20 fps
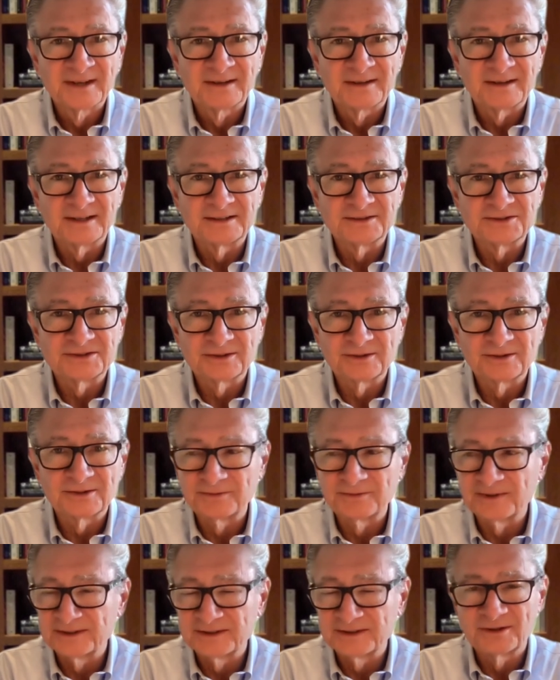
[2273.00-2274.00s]
and so
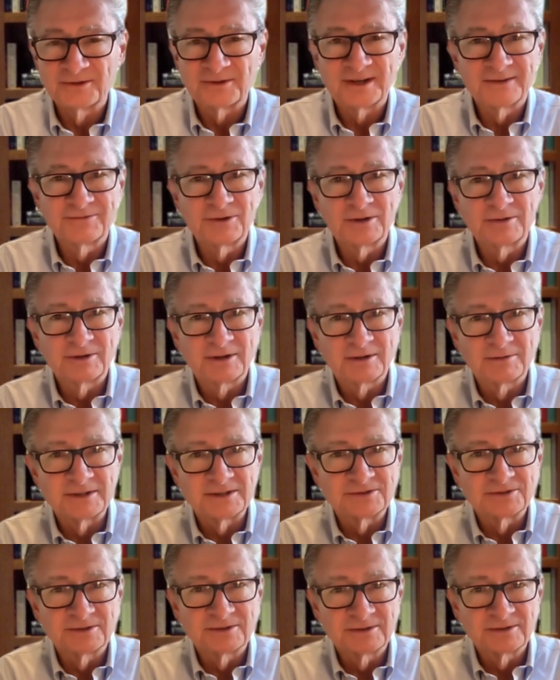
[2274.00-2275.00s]
you know everywhere
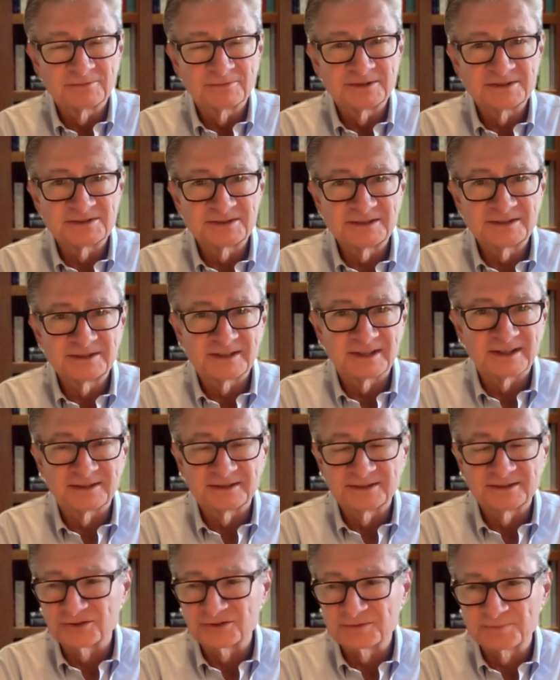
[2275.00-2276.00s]
we turn we see that
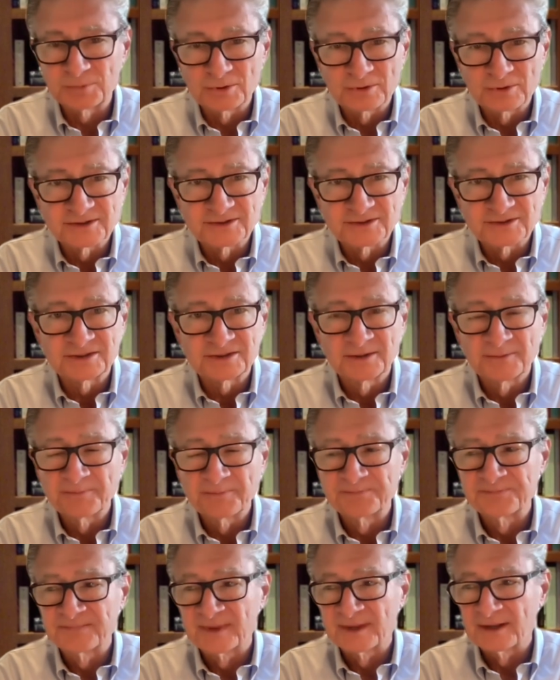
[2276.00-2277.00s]
in sports
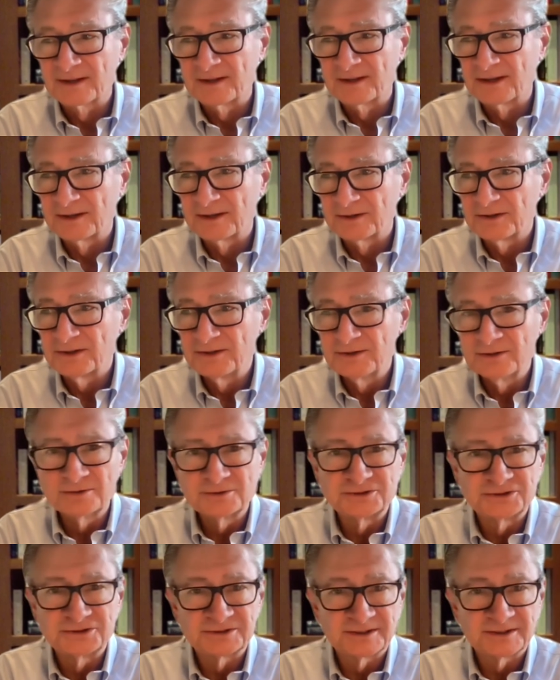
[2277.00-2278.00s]
a
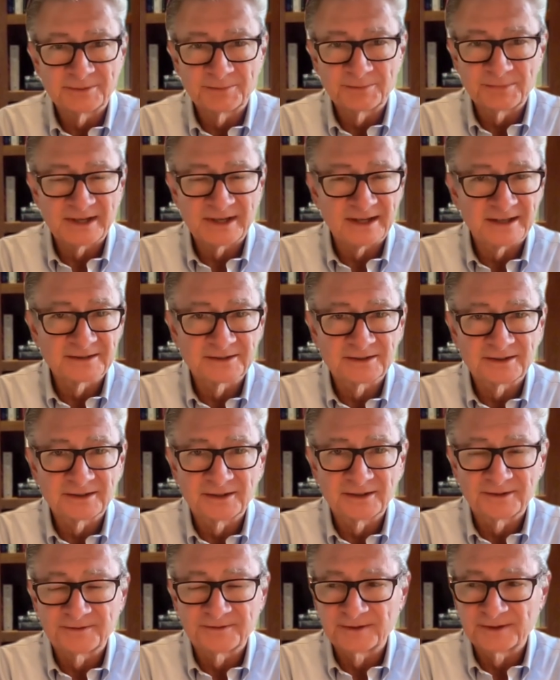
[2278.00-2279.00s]
huge impact
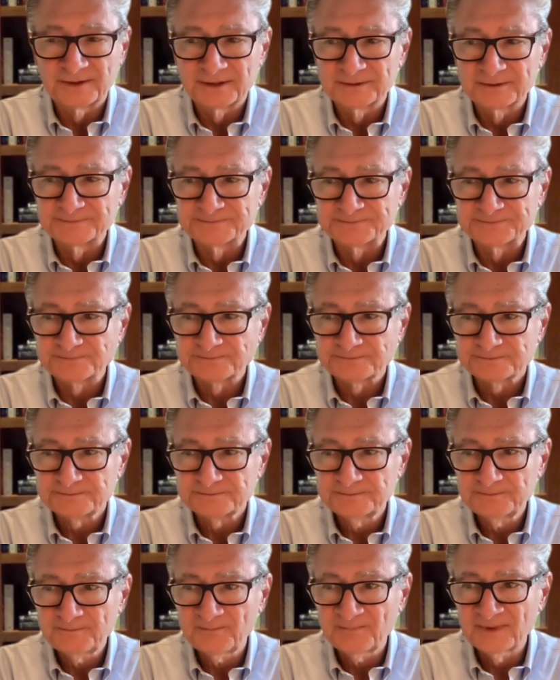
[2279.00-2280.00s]
of uh,
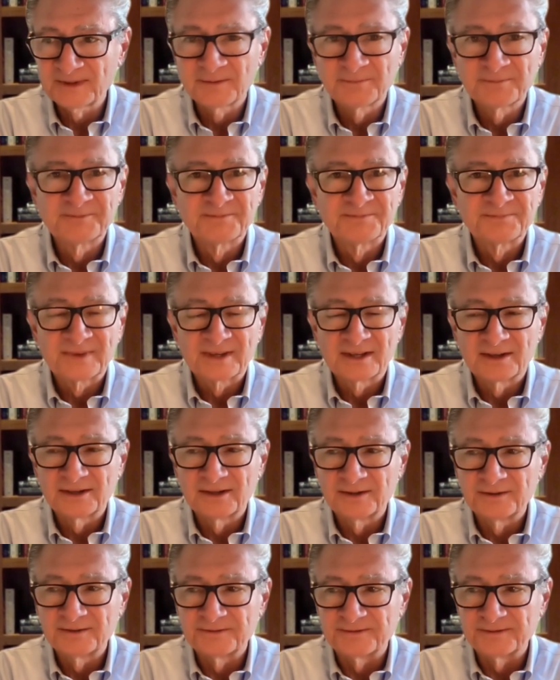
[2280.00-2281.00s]

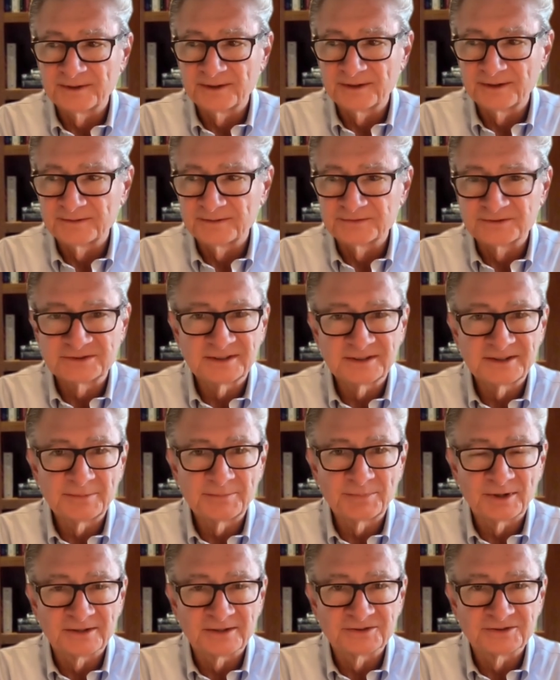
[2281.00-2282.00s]
of of sleep
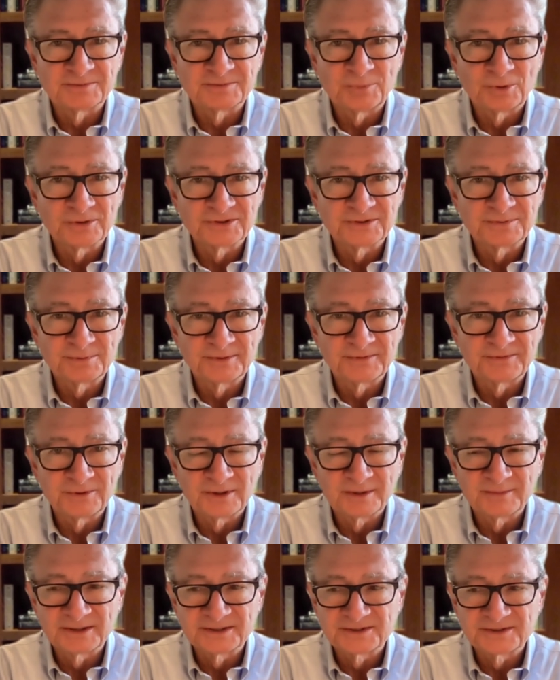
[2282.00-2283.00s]
on sports
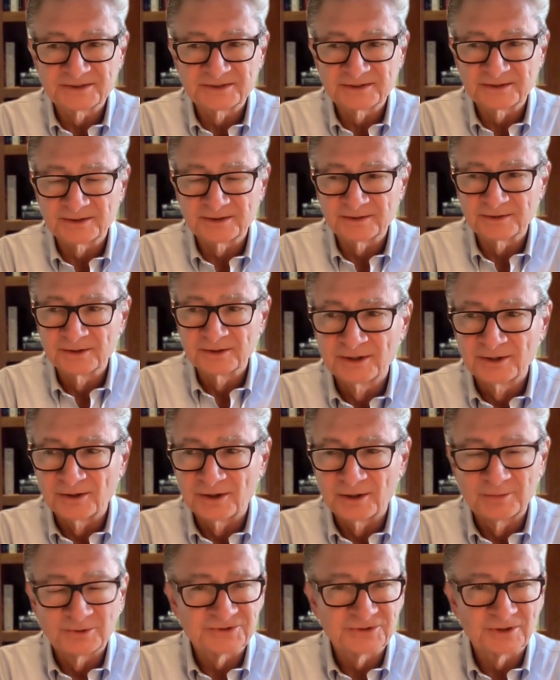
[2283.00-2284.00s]
performance. Uh,
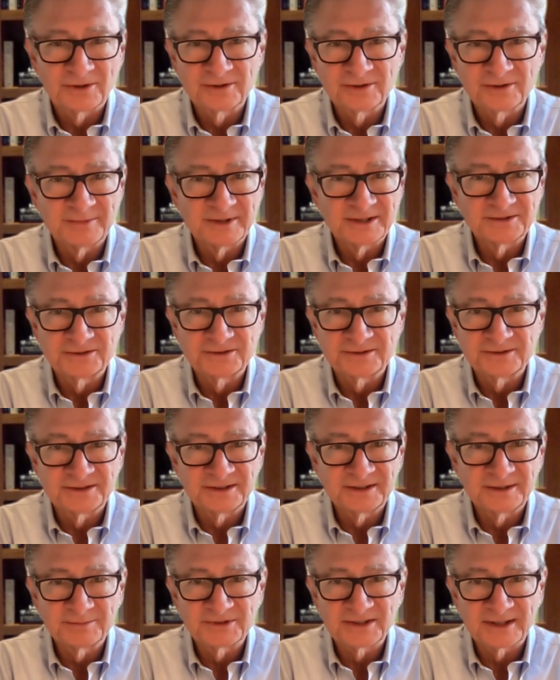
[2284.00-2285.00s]
almost all the major
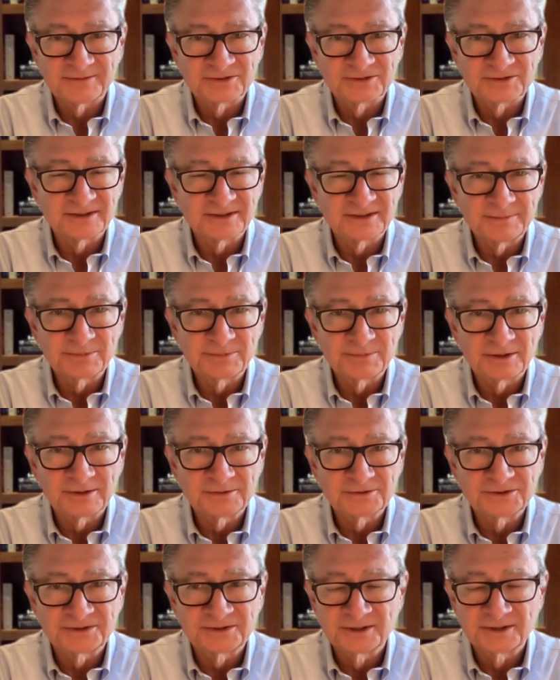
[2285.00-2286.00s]
teams have a sleep
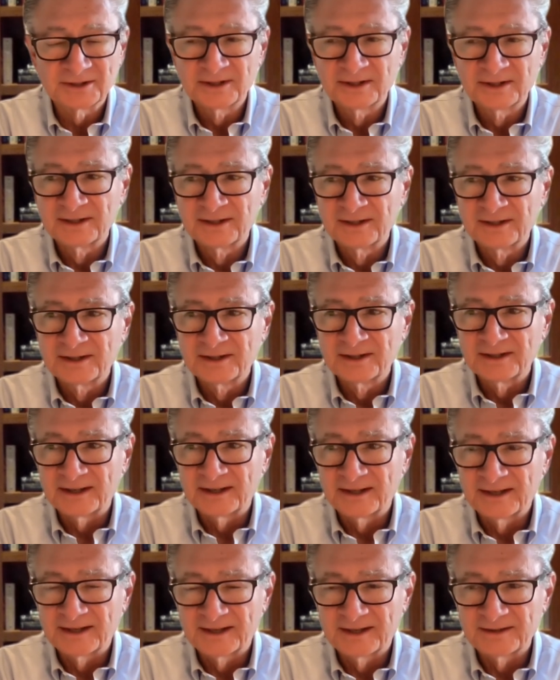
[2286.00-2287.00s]
coach.
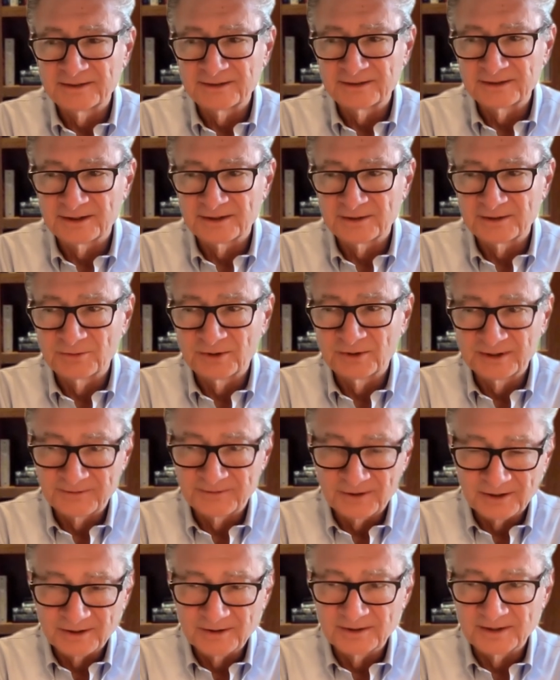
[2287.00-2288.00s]
And uh, one of
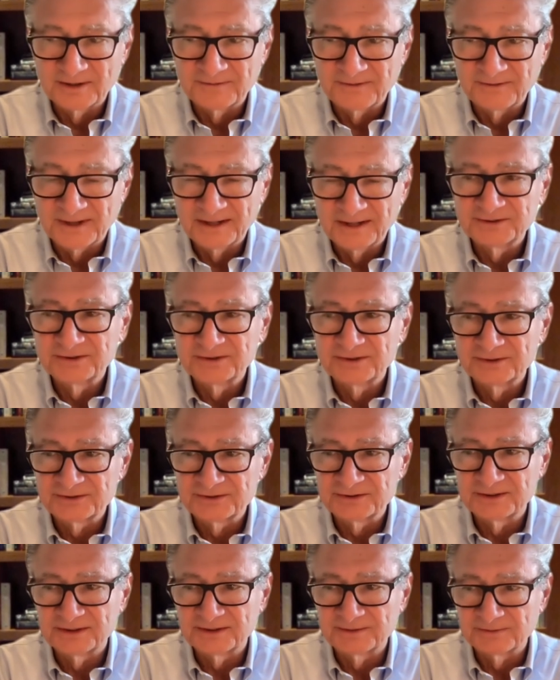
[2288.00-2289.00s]
our
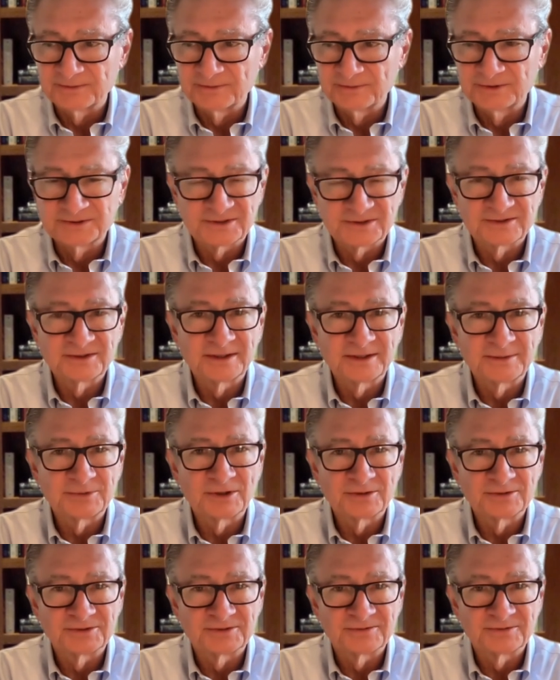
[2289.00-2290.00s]
advisors uh, was the sleep
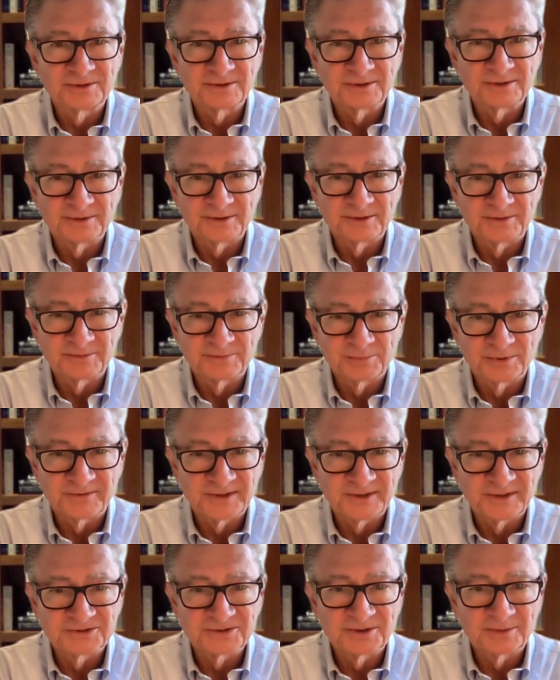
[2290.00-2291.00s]
coach for the uh,
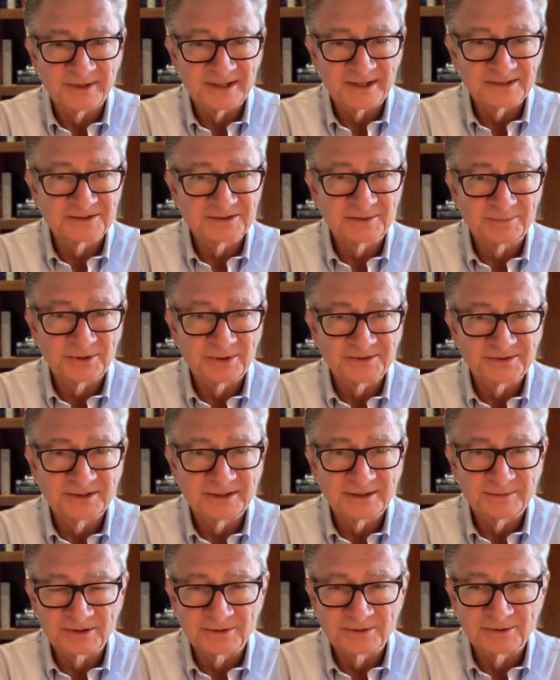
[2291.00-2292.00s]
professional basketball
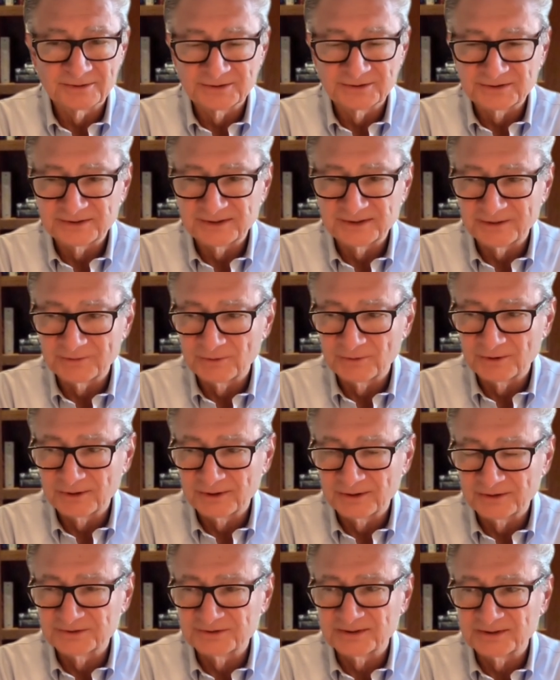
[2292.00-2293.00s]
team, the Golden State
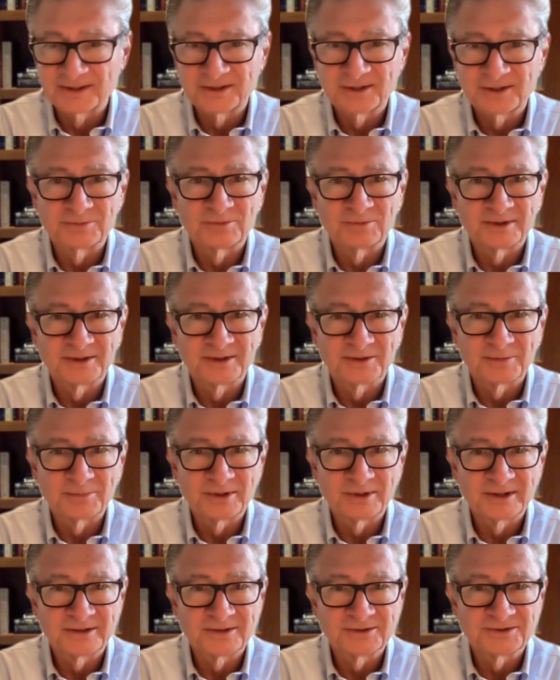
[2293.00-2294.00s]
Warriors, and helped one of the
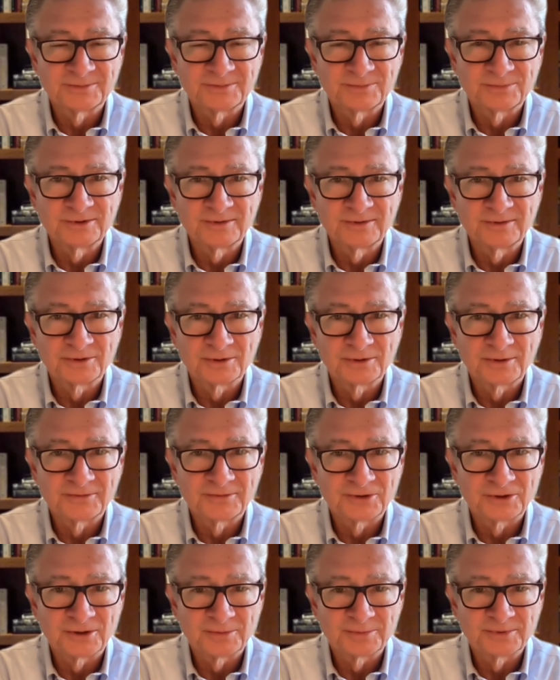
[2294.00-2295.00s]
players improve their
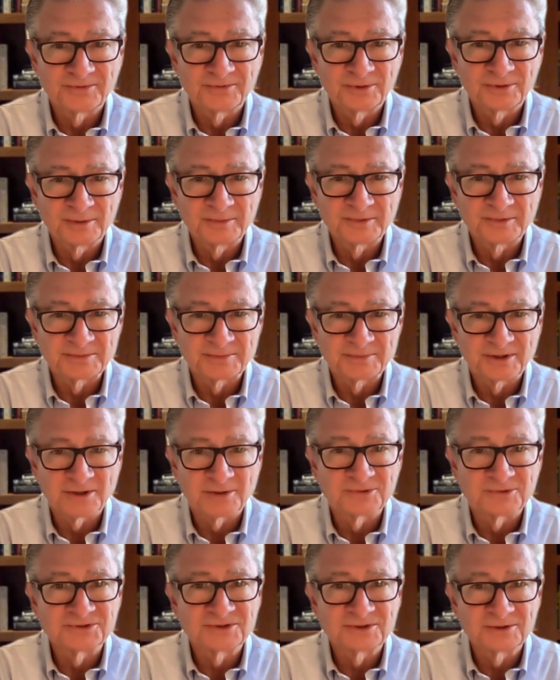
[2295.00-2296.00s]
overall performance by
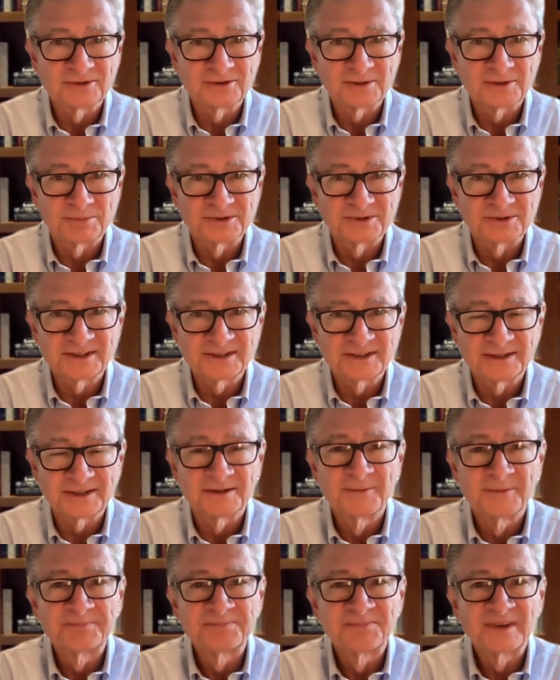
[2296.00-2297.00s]
almost 30%
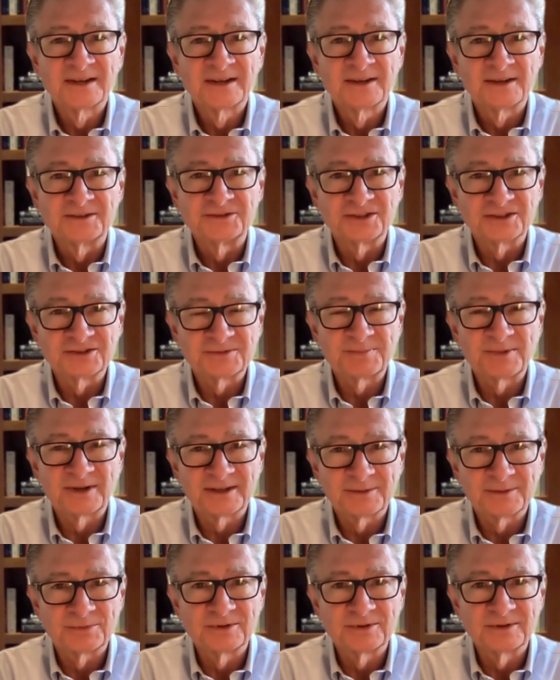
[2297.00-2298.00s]
just
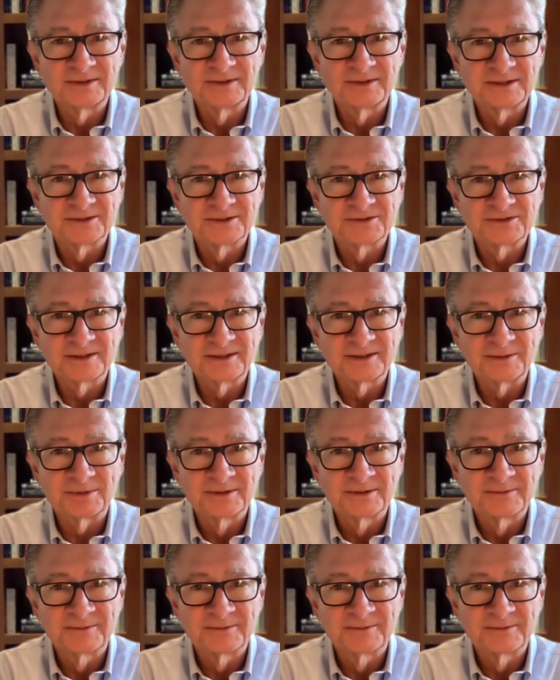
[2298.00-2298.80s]
by improving their sleep.